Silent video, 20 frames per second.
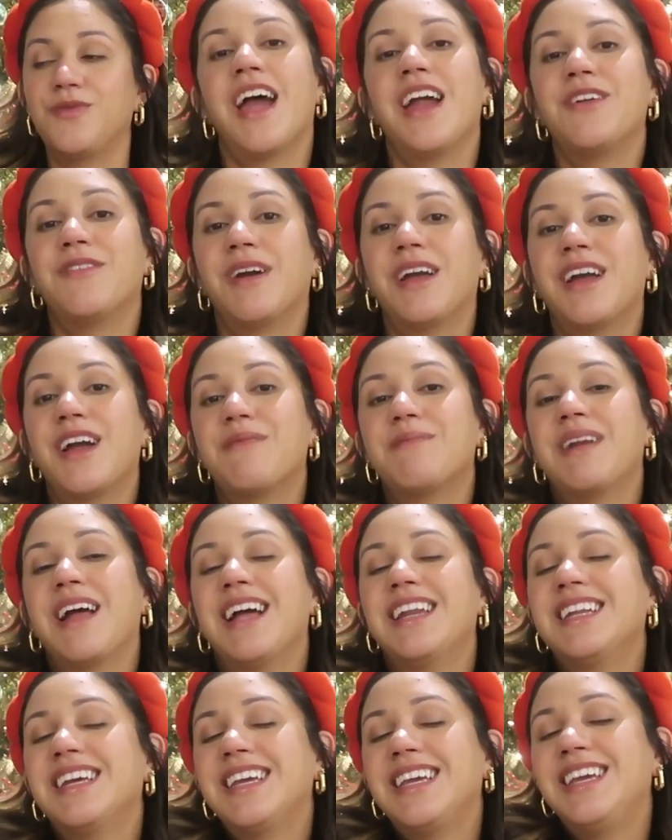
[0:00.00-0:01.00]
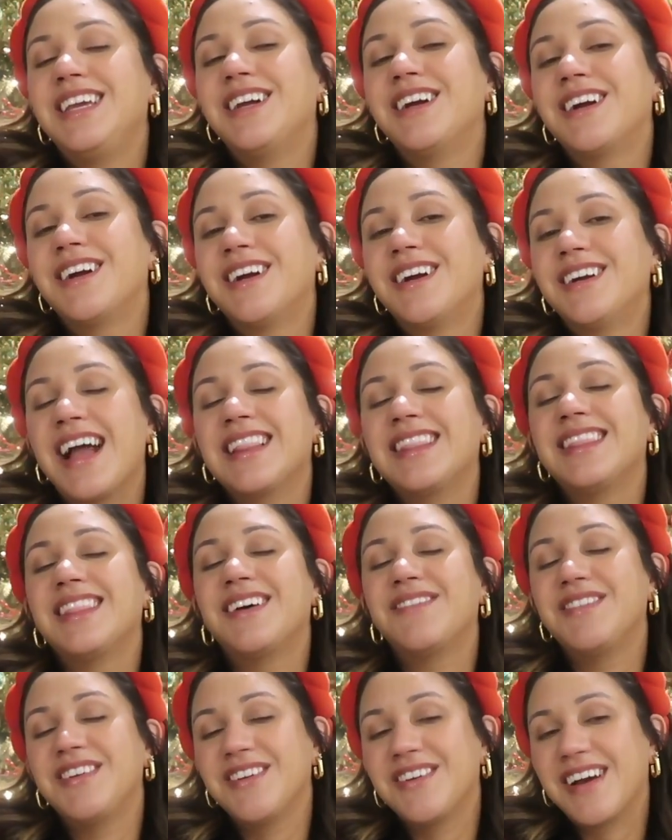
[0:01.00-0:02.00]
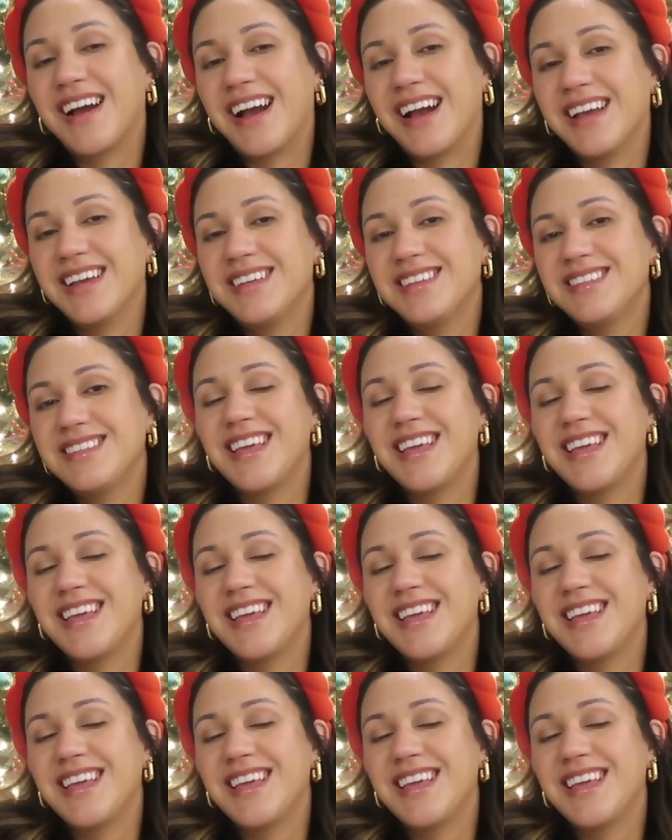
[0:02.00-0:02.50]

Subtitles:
Anyway, I'm gonna end it here. I love you guys.